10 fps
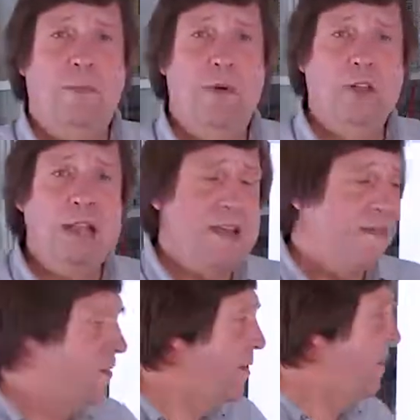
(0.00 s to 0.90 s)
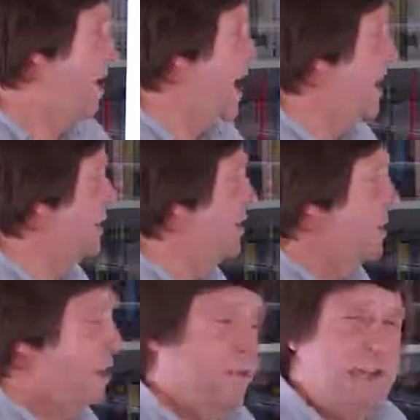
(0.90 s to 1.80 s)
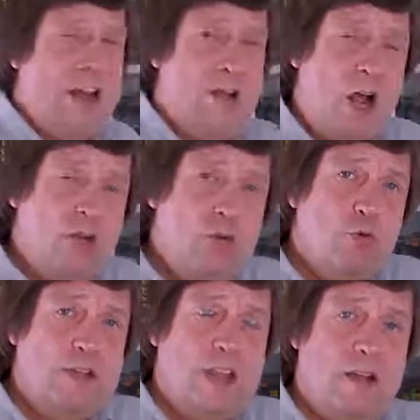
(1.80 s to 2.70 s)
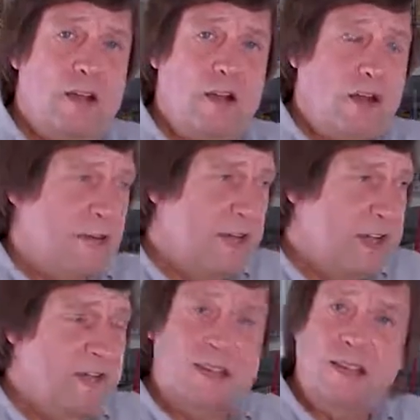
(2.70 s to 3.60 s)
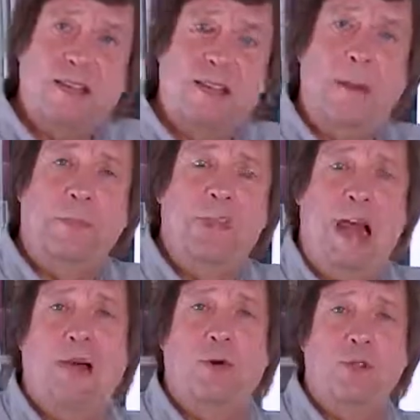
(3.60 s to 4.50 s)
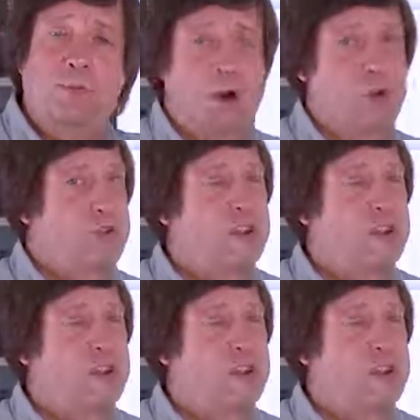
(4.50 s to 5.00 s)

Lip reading: believe that they are not using this step-down approach.